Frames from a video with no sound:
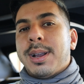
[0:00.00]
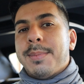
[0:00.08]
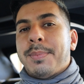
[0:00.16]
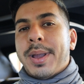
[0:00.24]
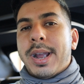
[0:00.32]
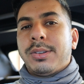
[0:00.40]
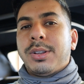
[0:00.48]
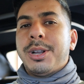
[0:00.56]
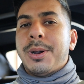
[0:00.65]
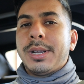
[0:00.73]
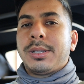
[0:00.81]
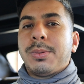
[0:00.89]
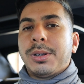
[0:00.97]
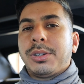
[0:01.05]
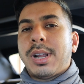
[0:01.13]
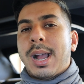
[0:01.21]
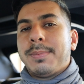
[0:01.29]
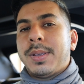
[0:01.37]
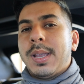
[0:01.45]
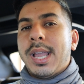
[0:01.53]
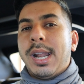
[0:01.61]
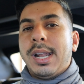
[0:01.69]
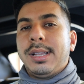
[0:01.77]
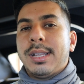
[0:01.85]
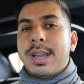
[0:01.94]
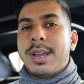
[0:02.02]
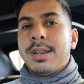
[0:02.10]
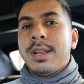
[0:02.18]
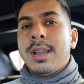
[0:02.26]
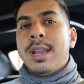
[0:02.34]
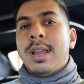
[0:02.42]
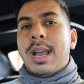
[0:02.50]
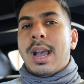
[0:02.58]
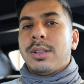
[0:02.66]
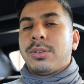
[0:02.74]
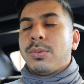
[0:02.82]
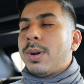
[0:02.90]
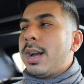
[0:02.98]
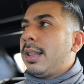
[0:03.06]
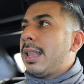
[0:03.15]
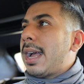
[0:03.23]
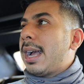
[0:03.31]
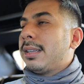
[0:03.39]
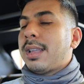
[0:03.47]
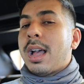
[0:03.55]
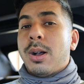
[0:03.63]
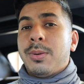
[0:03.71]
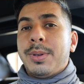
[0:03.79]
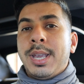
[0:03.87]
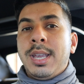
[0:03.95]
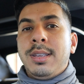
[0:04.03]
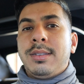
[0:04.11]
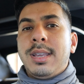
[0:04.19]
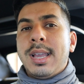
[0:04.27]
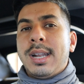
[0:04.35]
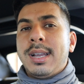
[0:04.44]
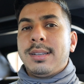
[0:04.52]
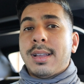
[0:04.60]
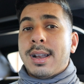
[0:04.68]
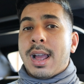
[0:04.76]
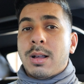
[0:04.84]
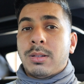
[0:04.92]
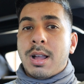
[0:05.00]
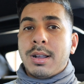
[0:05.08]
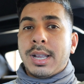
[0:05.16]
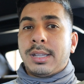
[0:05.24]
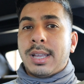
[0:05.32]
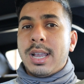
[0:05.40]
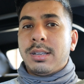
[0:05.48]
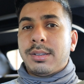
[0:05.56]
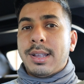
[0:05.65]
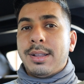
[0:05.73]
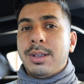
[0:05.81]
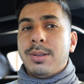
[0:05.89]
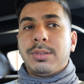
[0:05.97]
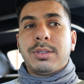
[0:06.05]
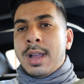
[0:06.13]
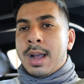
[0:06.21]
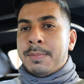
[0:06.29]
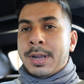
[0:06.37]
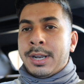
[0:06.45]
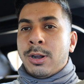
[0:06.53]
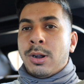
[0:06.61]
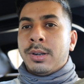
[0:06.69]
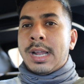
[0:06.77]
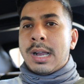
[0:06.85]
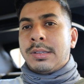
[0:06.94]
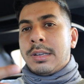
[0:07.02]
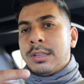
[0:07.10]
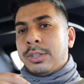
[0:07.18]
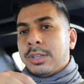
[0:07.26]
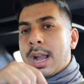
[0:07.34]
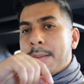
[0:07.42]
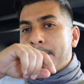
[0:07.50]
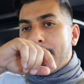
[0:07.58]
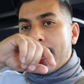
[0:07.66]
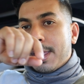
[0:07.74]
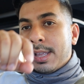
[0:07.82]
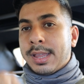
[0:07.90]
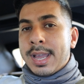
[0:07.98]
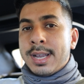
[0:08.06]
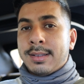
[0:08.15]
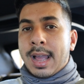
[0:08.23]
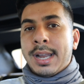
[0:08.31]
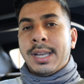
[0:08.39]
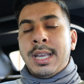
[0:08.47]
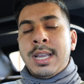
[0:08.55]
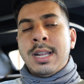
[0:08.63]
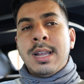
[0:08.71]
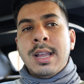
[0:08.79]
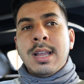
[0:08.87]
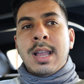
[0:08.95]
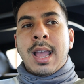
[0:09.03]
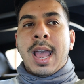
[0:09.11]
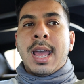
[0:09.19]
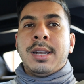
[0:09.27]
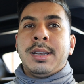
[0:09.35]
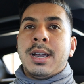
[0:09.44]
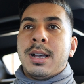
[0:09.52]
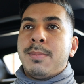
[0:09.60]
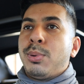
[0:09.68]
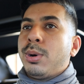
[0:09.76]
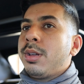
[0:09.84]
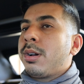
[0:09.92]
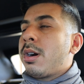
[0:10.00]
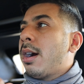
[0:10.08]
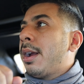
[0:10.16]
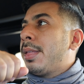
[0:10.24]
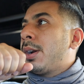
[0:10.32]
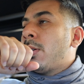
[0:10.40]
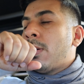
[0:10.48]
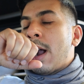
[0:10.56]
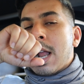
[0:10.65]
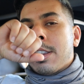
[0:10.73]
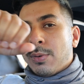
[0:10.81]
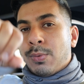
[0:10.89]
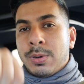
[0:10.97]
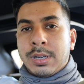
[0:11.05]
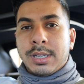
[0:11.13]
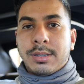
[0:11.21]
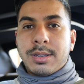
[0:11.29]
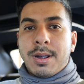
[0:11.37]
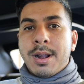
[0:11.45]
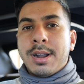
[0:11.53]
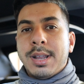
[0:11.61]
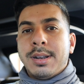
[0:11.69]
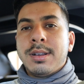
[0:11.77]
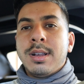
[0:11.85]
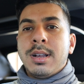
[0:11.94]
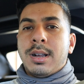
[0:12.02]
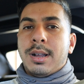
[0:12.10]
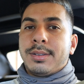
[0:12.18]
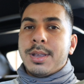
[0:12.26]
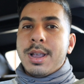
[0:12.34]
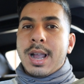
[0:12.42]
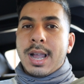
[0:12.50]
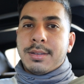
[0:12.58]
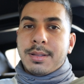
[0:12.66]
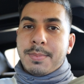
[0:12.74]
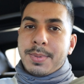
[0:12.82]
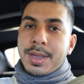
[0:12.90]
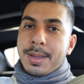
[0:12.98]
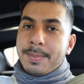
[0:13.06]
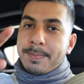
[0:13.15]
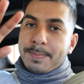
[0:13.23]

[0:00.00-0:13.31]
compared to going to a shop to get it done, as well as how easy it is and how long it takes to do. I'm going to go down to the shop, buy the things I need, and pull the car in the garage, and we'll get started. I'll see you guys in a bit.